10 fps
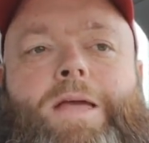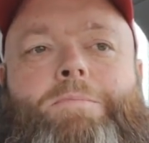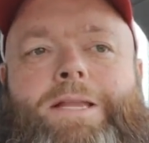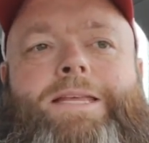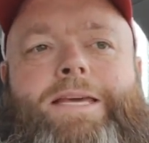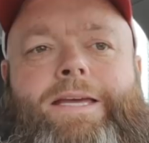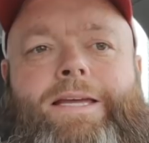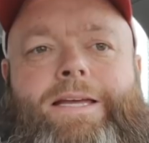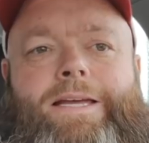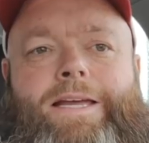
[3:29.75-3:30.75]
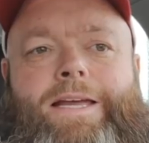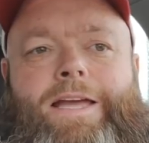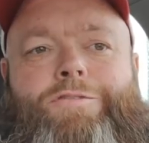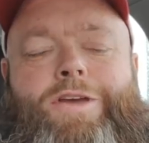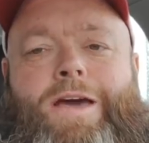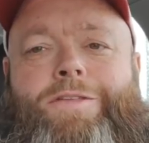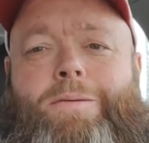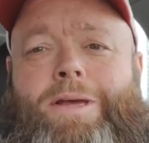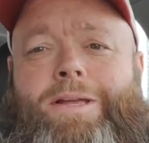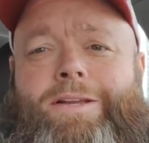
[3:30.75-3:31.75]
If you have the
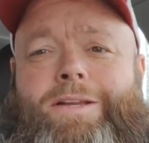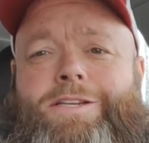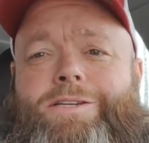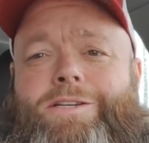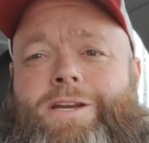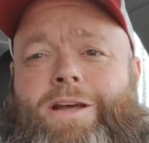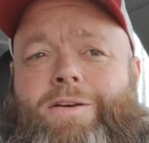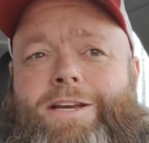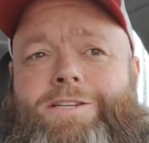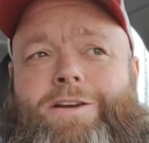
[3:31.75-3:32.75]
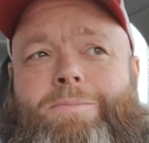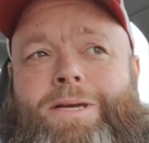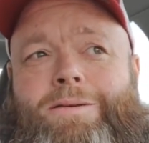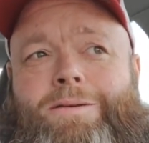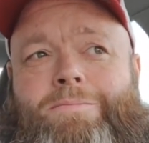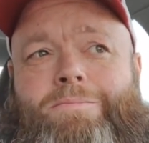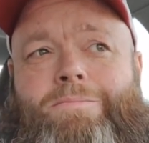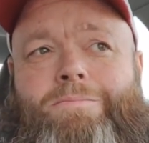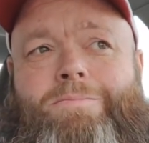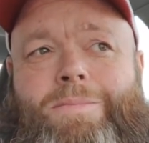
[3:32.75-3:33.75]
ability, you know, it took me
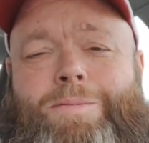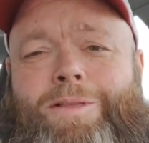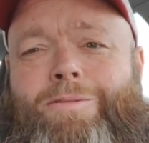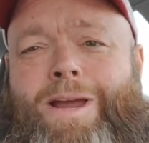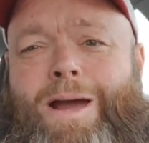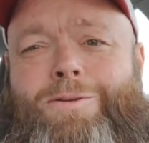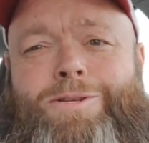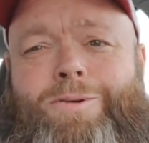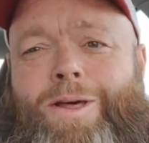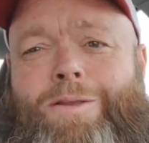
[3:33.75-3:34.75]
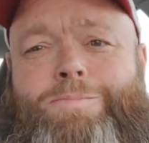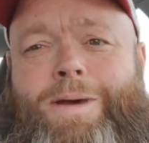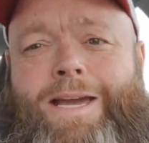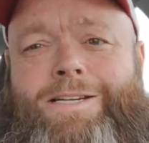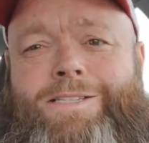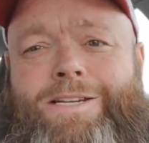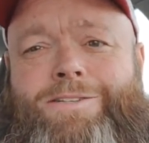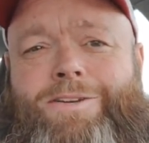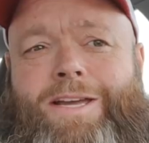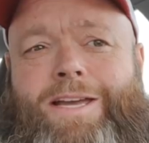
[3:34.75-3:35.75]
maybe 3 hours to do all those packages
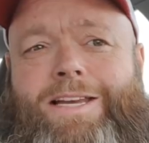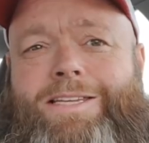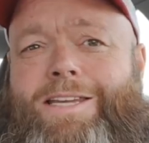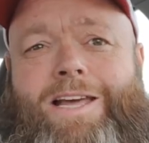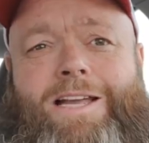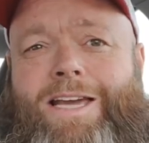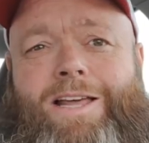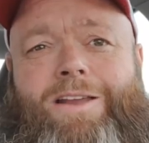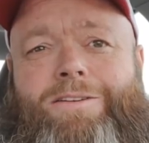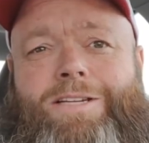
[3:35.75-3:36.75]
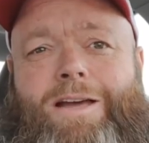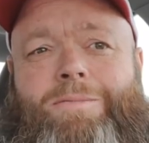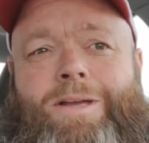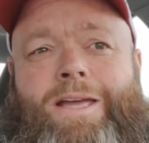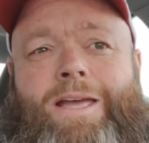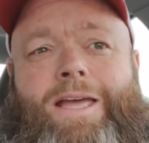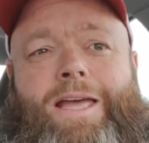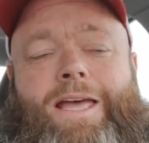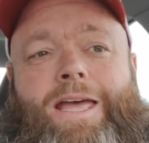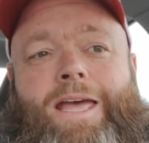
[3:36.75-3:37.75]
yesterday. It did not take a long time.
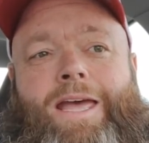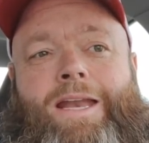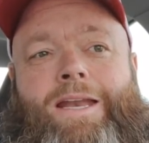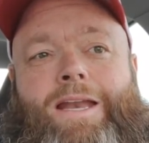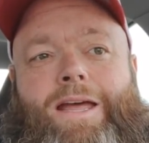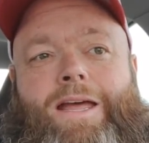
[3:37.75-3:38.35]
And